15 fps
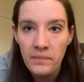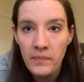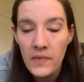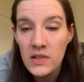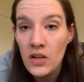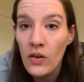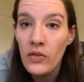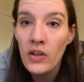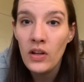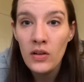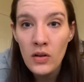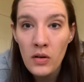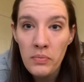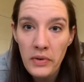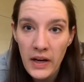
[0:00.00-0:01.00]
So the glue
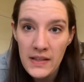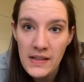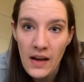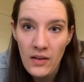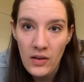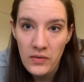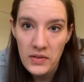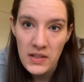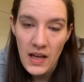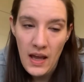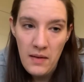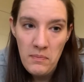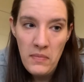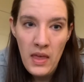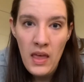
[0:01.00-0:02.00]
will break down over
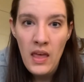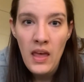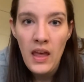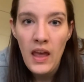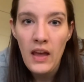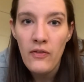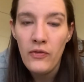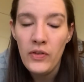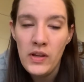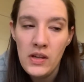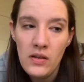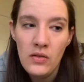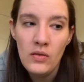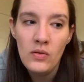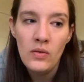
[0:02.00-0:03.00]
time. If
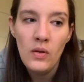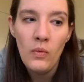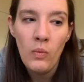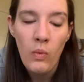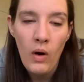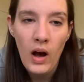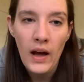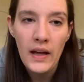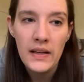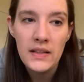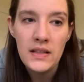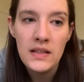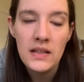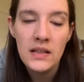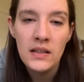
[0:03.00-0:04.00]
you
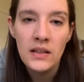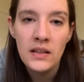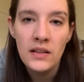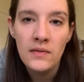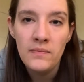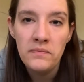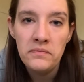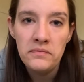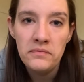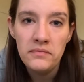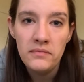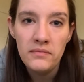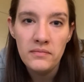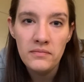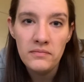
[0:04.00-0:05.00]
want
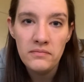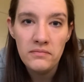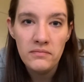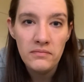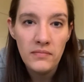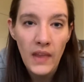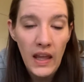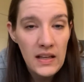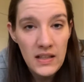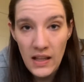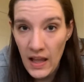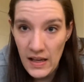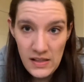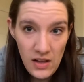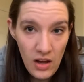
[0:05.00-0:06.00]
it to
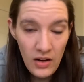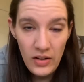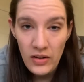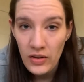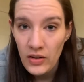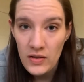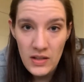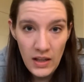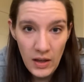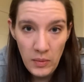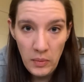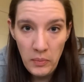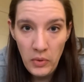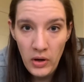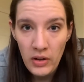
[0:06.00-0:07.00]
last longer, use a little bit
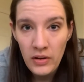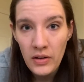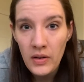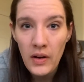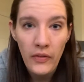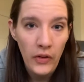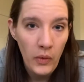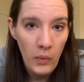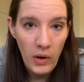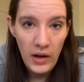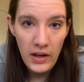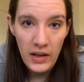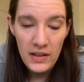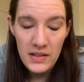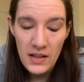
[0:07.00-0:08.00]
more glue. If you want
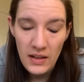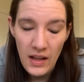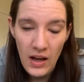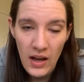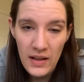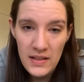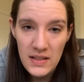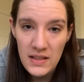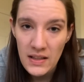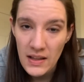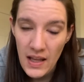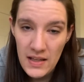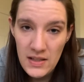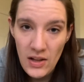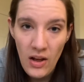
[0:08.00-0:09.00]
it to last
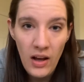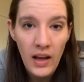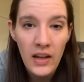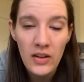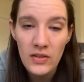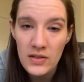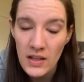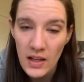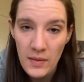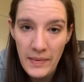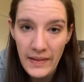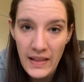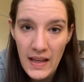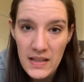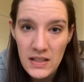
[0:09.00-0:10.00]
less long, use a little bit
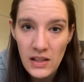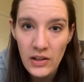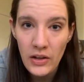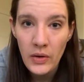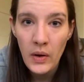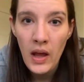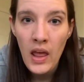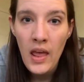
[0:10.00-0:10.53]
less glue.